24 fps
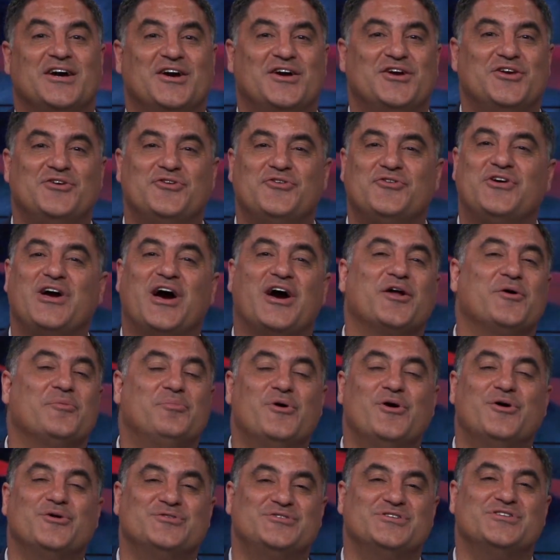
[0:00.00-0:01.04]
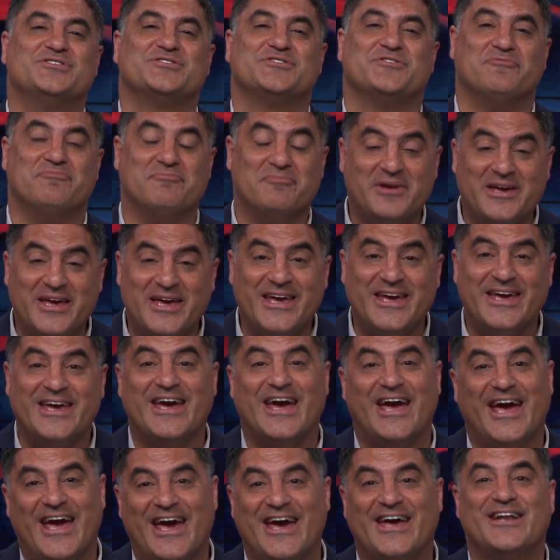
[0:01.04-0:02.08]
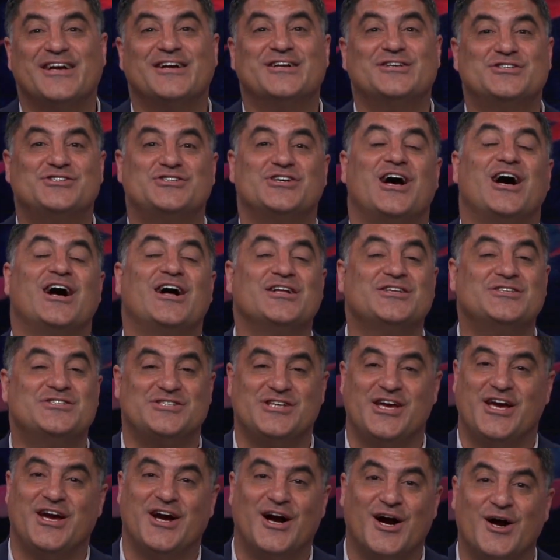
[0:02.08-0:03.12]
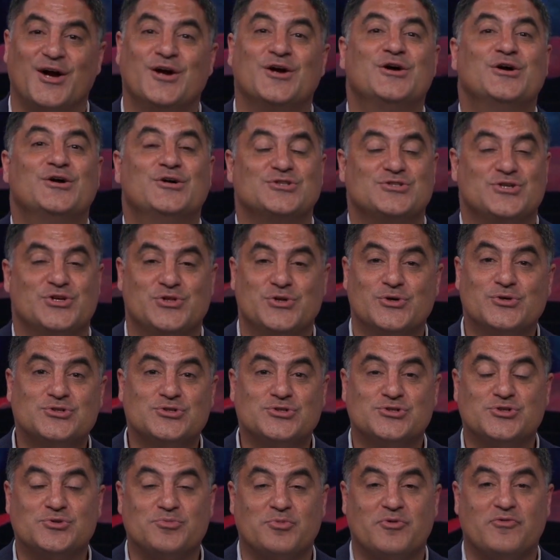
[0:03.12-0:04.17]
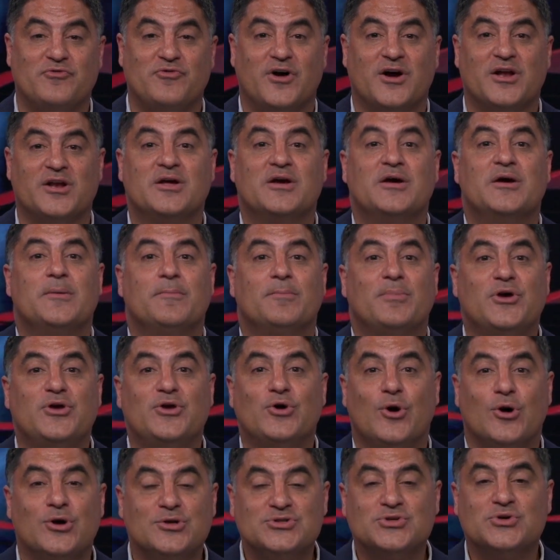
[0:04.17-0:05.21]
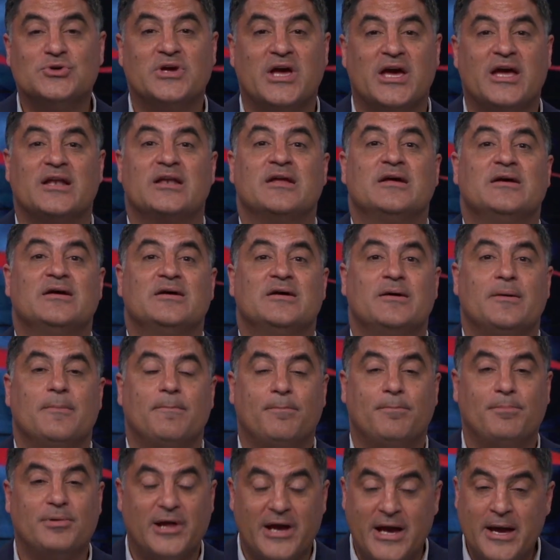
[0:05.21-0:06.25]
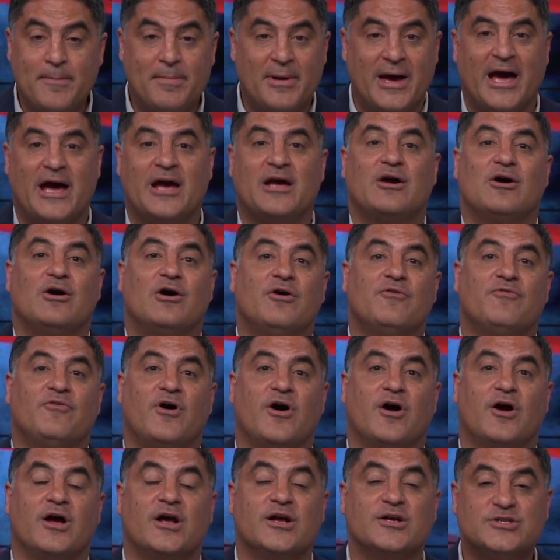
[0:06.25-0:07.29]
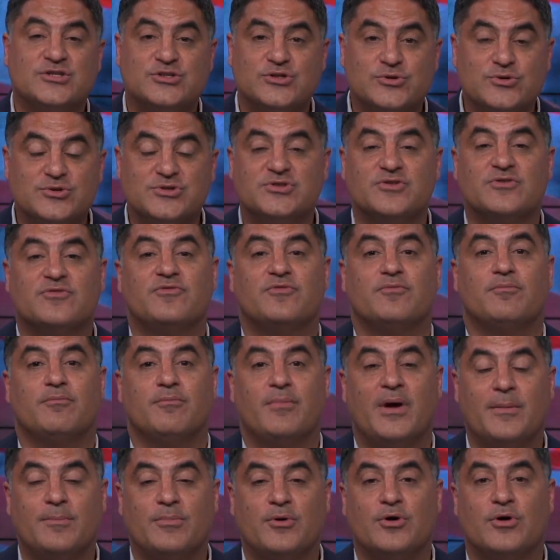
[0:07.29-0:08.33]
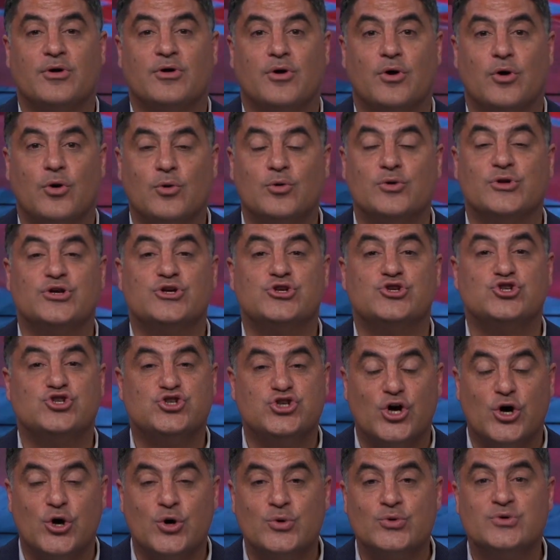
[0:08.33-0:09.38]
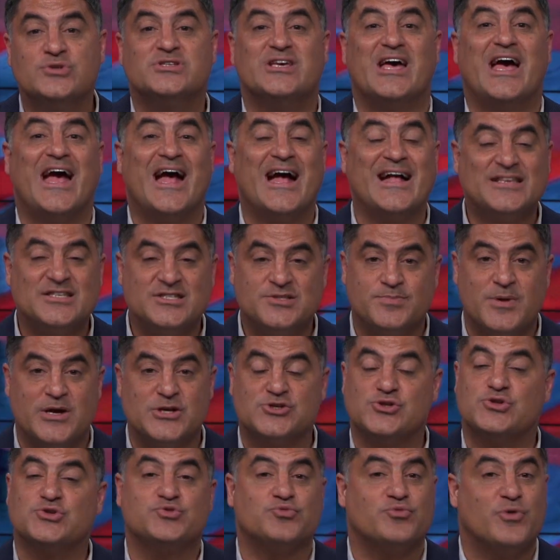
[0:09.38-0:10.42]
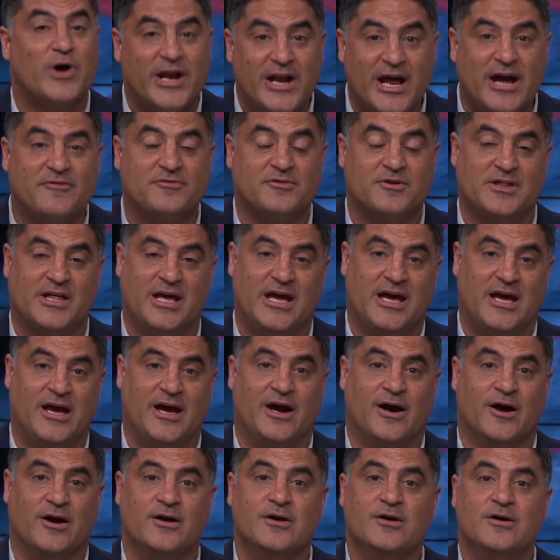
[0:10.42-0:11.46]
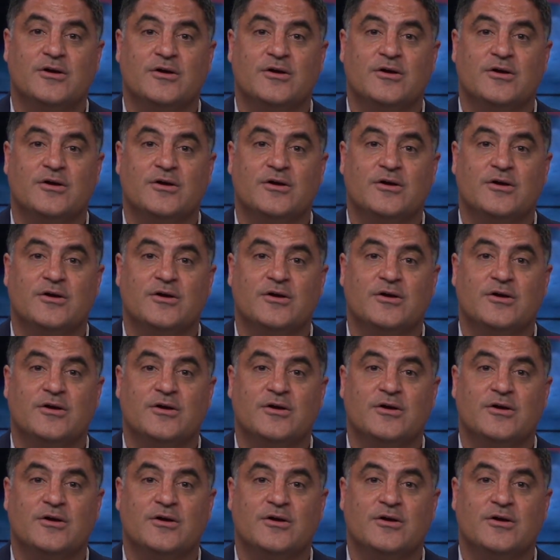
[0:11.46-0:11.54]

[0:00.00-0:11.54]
You've got emojis of me, Anna, John, JR. So those are super fun. But you also get playback of our exclusive member-only shows and specials right after they air.